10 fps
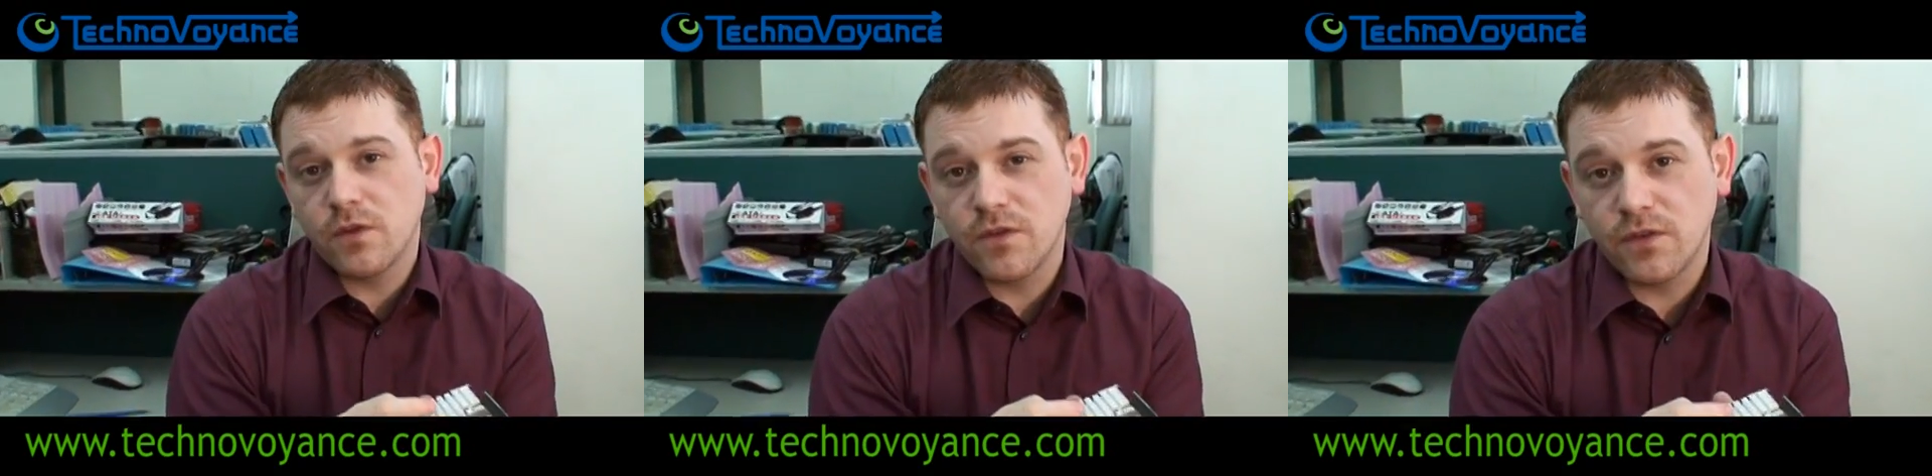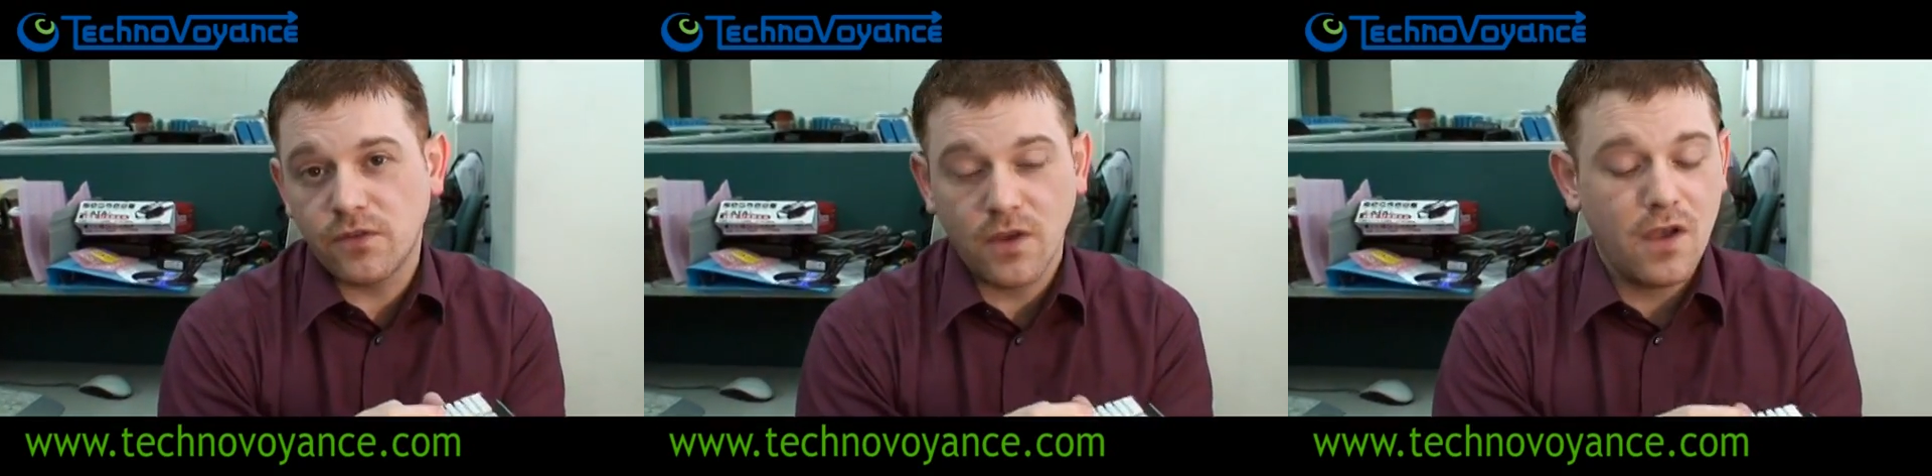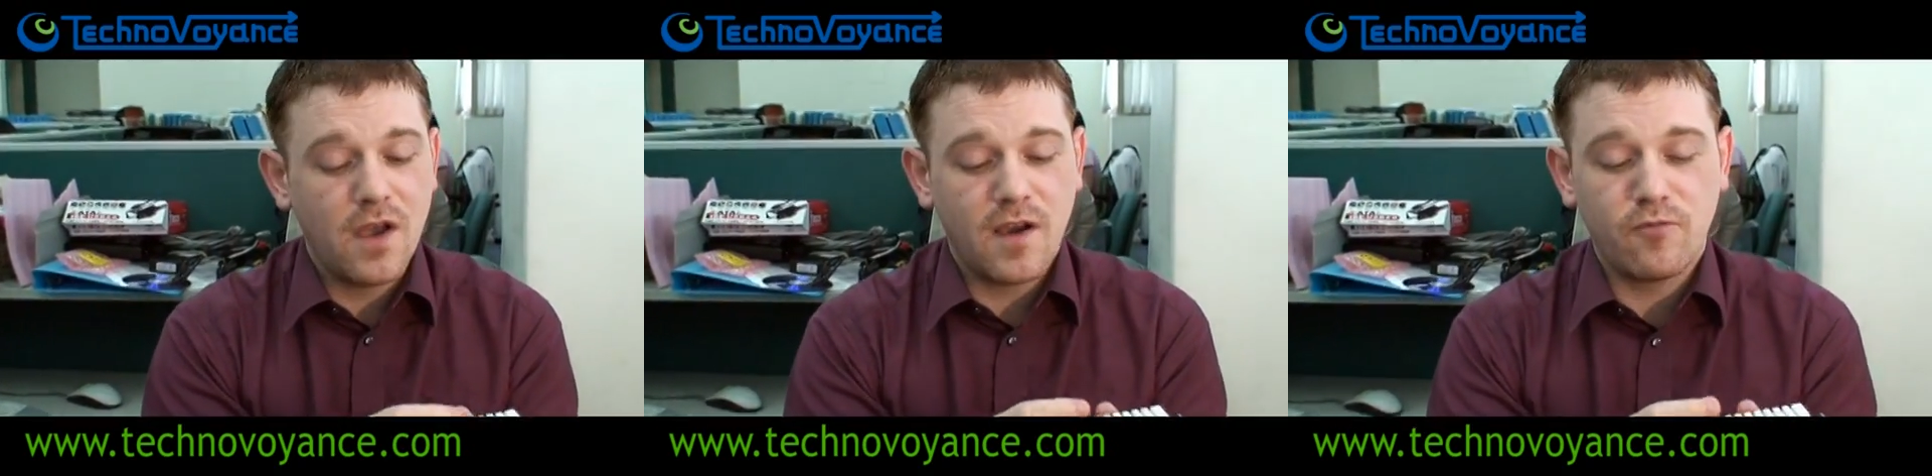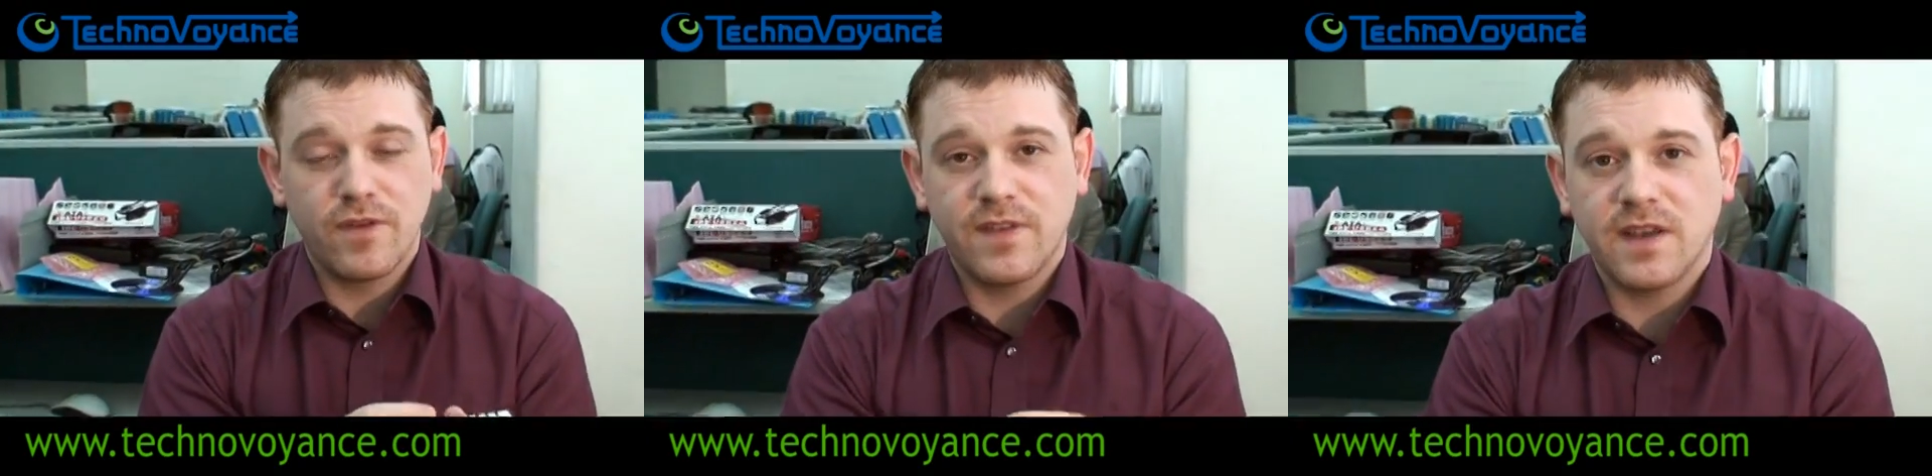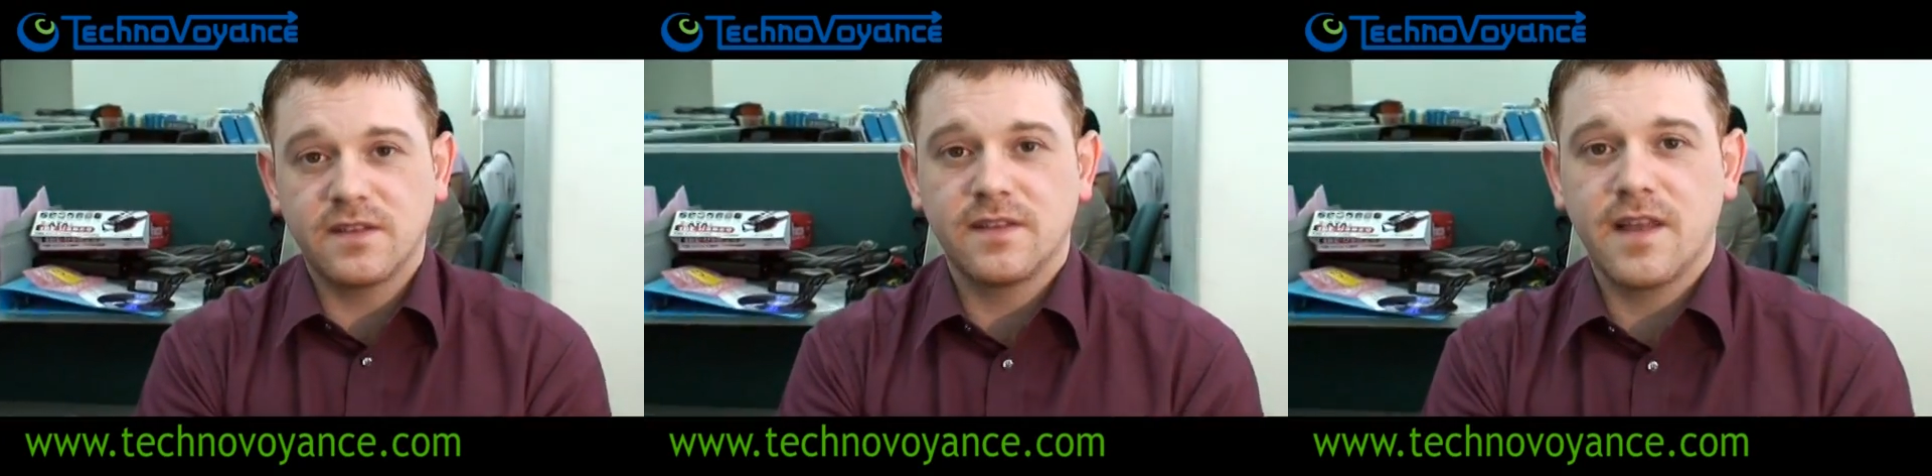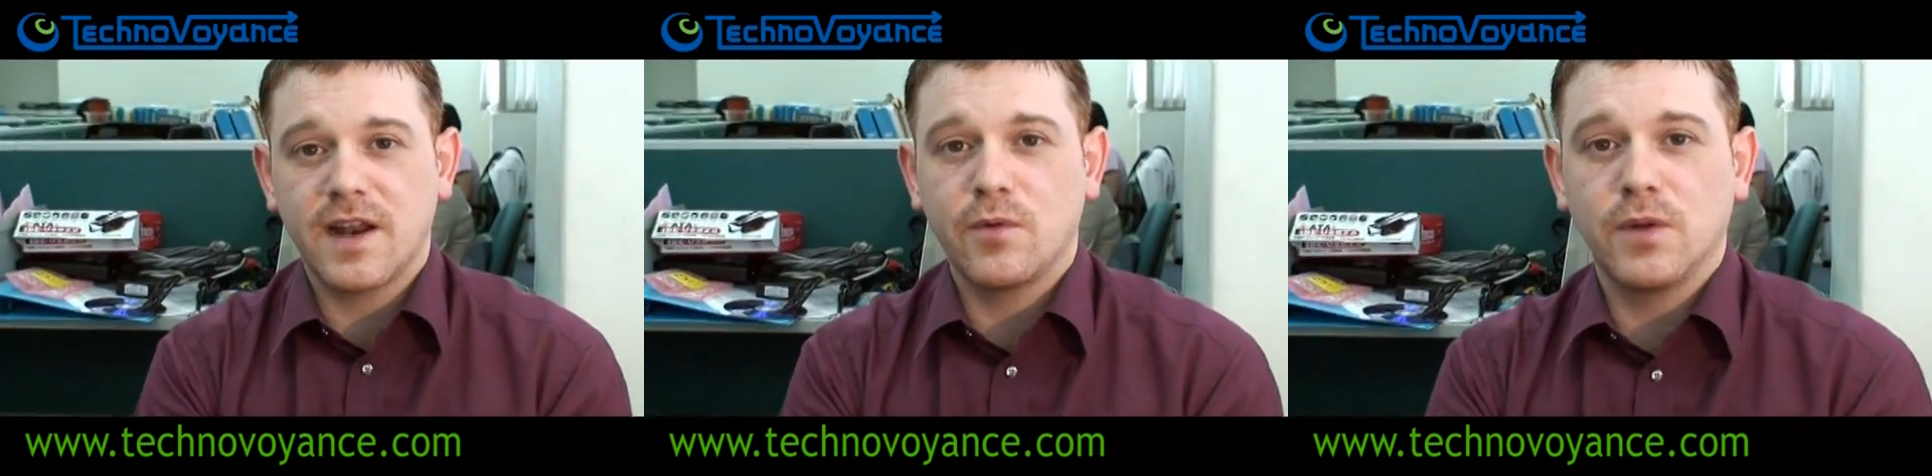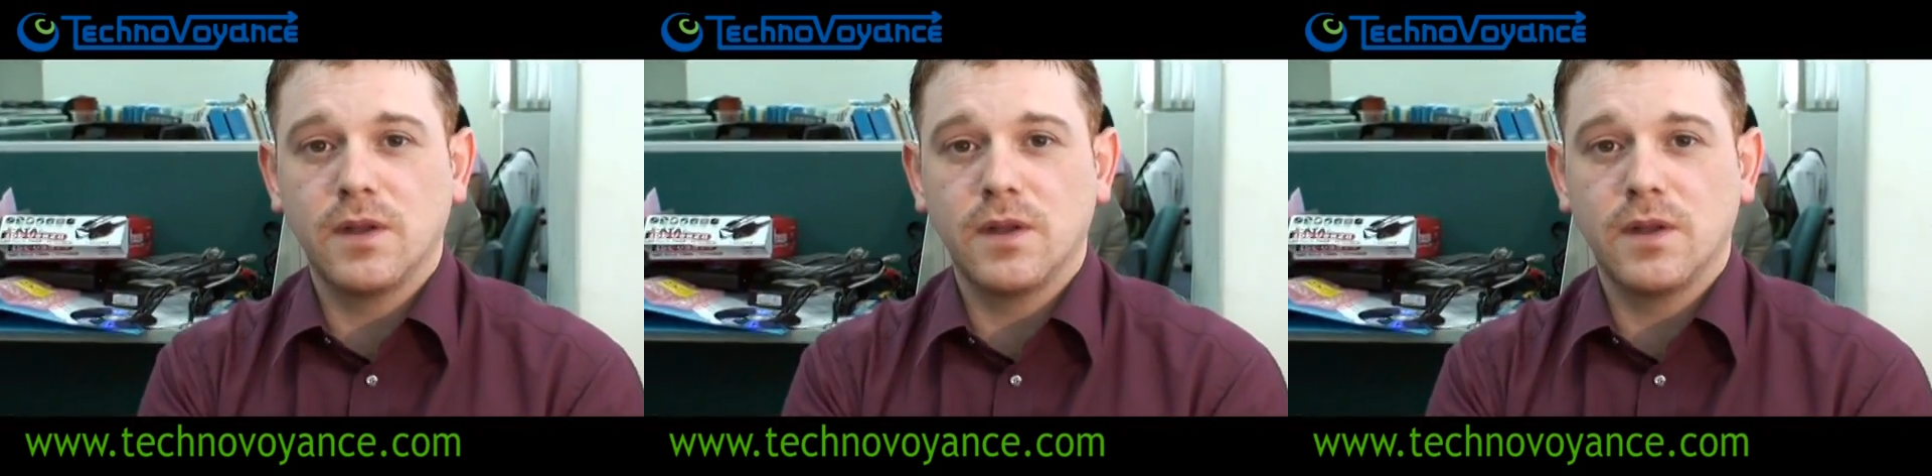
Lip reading: Others have predicted that it